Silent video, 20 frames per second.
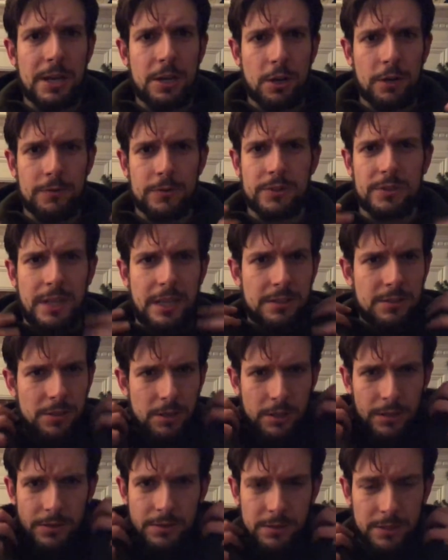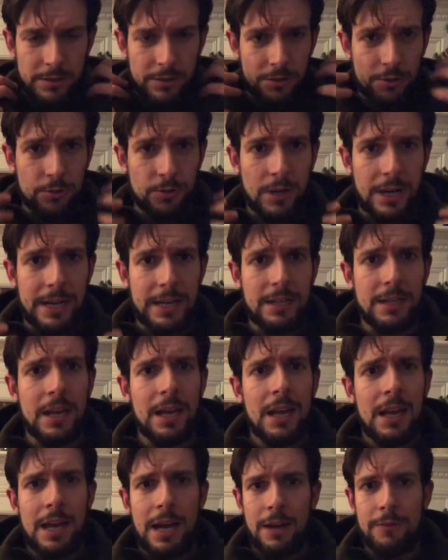oversized hood is great.
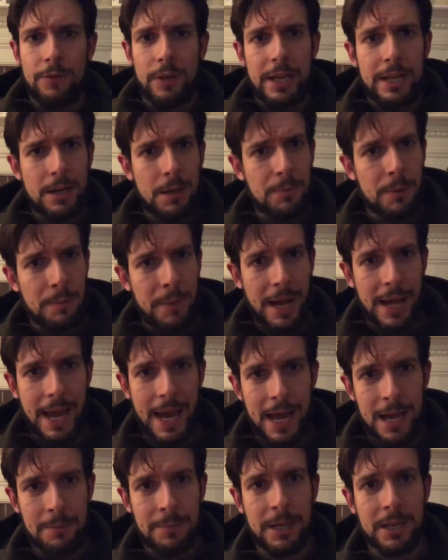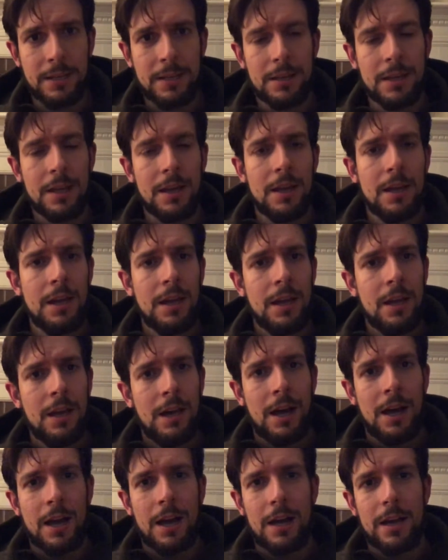I've laid up in my hammock,
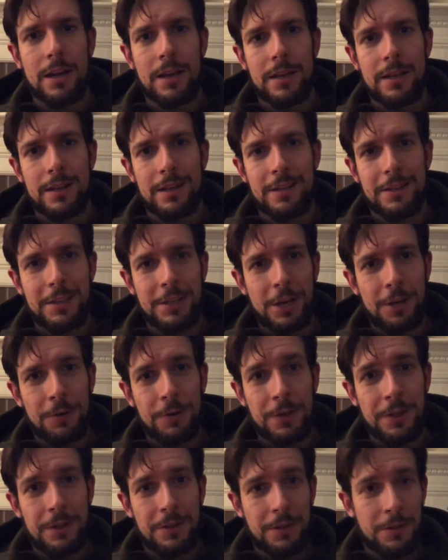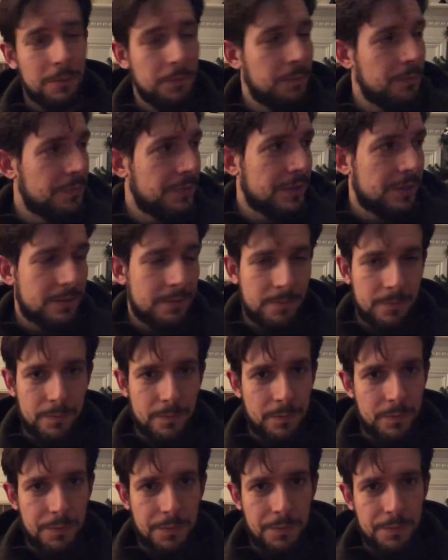you know, in the
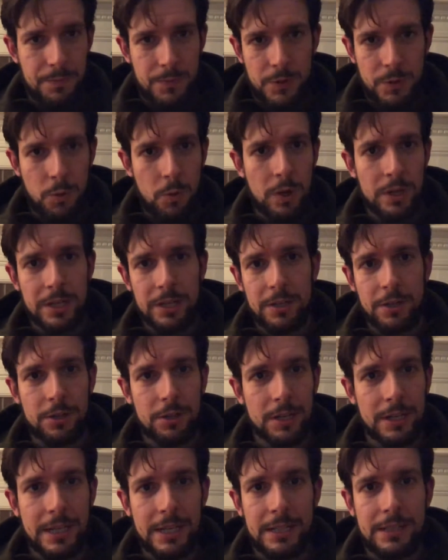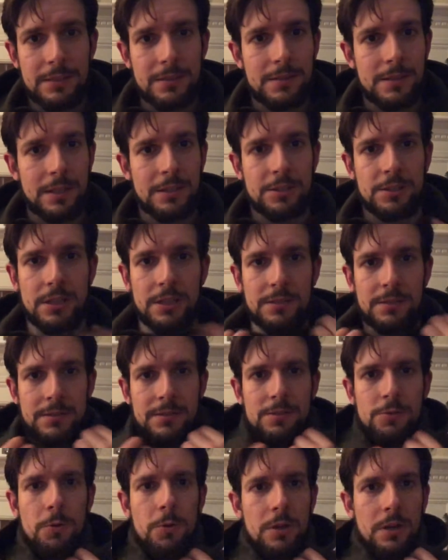20 degrees and just
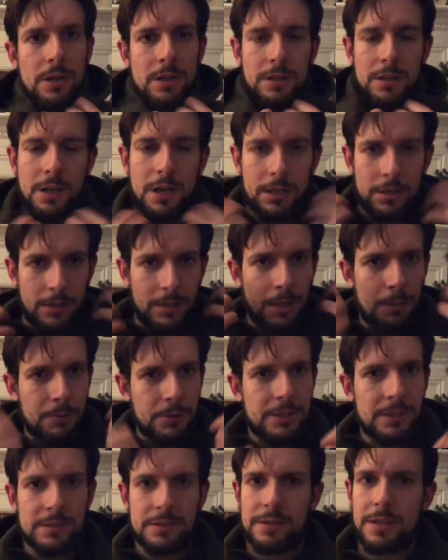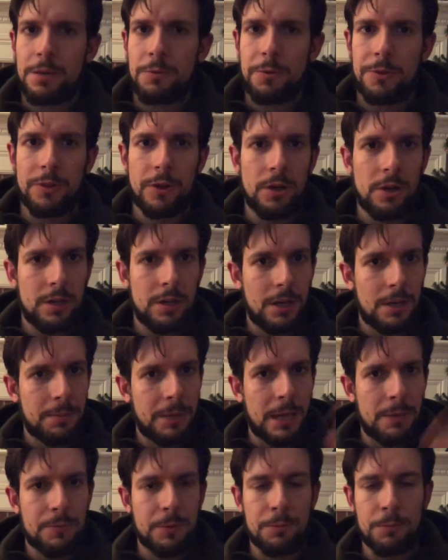sort of cuddled up with this thing with the hood up,
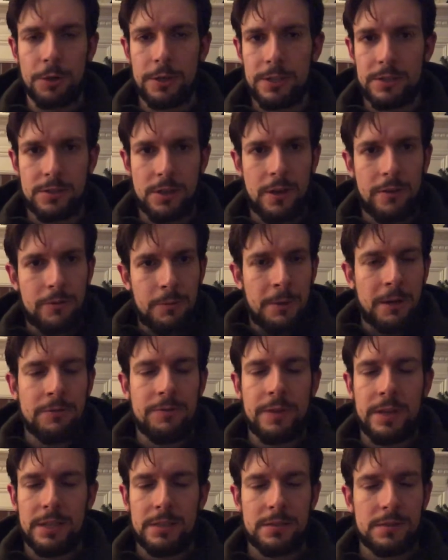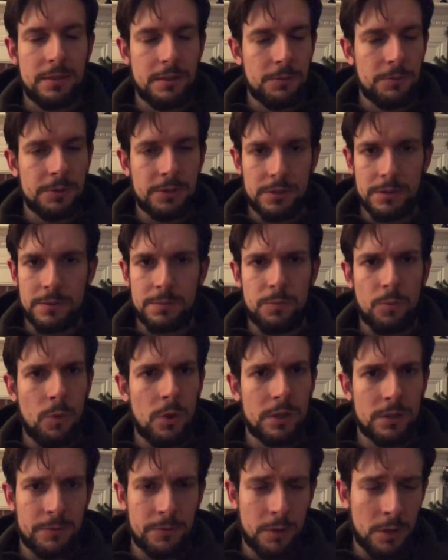kept the breeze off of my face, and it was just
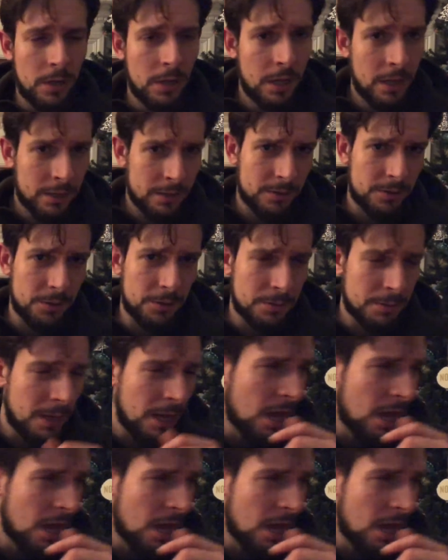wonderful. Excuse me.